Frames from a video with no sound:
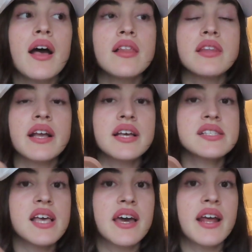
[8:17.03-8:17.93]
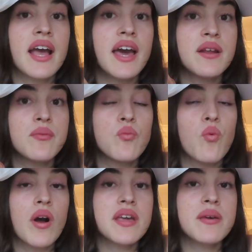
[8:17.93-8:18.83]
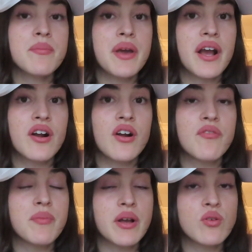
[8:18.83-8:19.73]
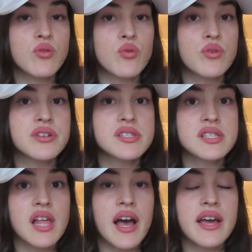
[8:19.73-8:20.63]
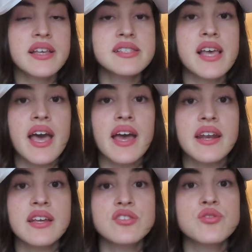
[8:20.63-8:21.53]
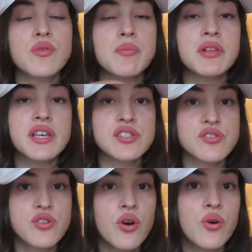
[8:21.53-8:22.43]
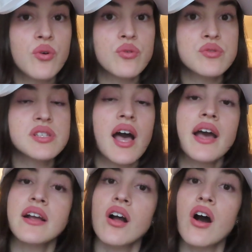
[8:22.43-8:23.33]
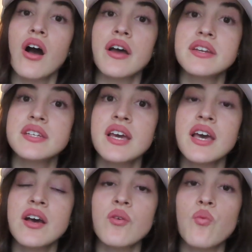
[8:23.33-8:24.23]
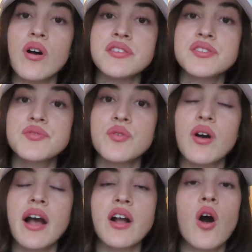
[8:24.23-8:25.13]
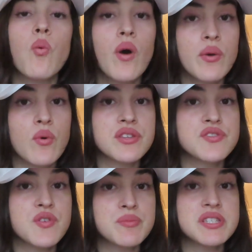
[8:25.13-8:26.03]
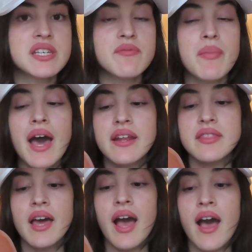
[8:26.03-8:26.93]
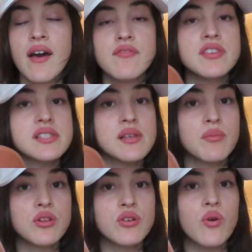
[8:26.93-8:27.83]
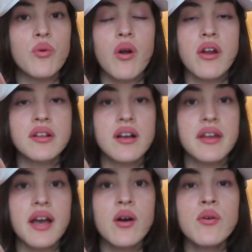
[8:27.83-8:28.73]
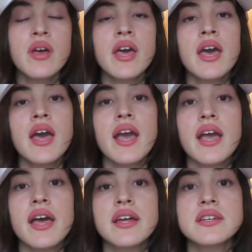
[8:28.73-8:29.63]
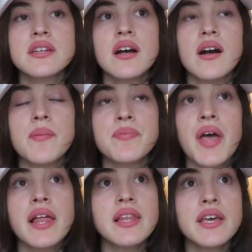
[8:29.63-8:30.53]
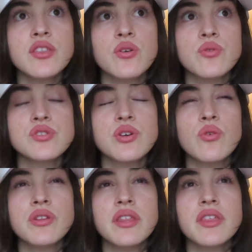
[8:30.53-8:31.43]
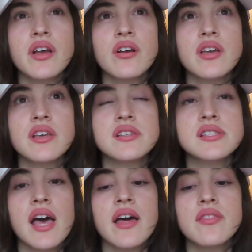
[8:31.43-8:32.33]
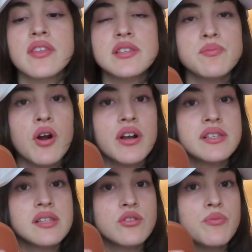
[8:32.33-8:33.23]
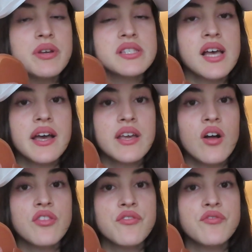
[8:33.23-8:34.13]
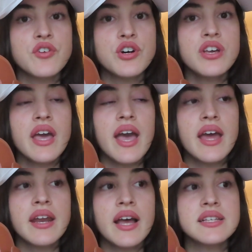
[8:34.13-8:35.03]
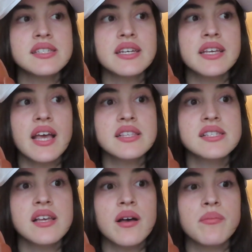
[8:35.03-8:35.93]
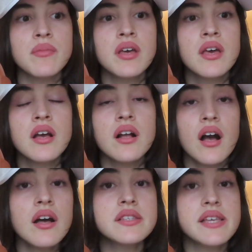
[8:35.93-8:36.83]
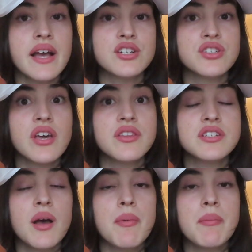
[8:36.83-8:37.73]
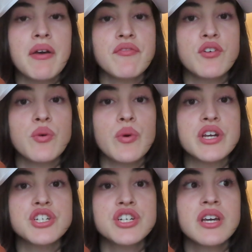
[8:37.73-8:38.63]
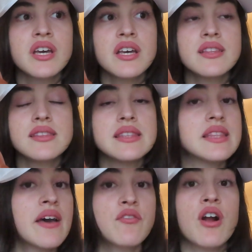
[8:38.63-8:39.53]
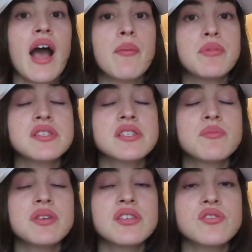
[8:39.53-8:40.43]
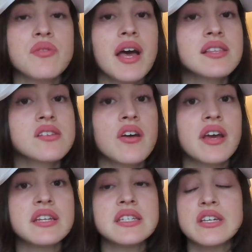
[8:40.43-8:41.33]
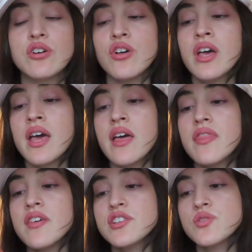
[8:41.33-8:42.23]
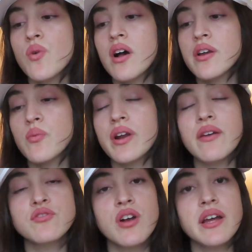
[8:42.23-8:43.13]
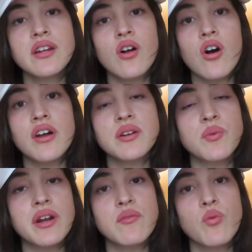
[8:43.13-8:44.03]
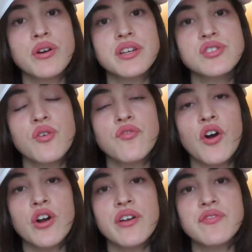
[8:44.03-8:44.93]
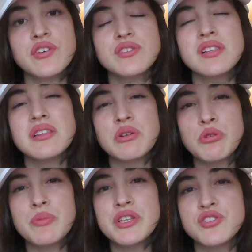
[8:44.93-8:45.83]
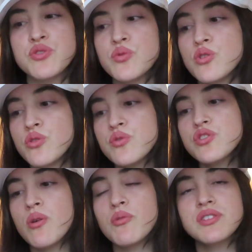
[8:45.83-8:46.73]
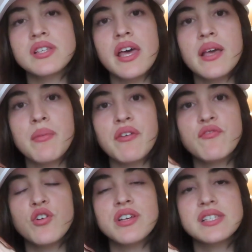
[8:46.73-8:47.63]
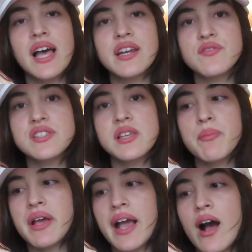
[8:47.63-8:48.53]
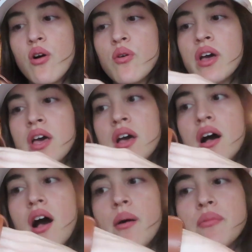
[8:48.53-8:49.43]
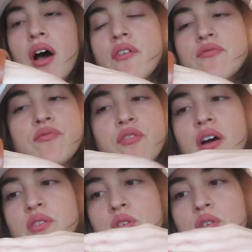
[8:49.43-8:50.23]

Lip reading: Like I said, I had a white pair of Michael Kors slides, and to replace those, I got white ones from Steve Madden that have the similar Oran cutout. And I like those. The only thing is that this part is a little bit tight on the foot, and I did get some cuts actually on the top of my foot, which never happens to me, so that's not ideal. This one, when I've tried it on and when I've worn it so far, it feels a little bit too loose, almost like my foot is kind of slipping out, not front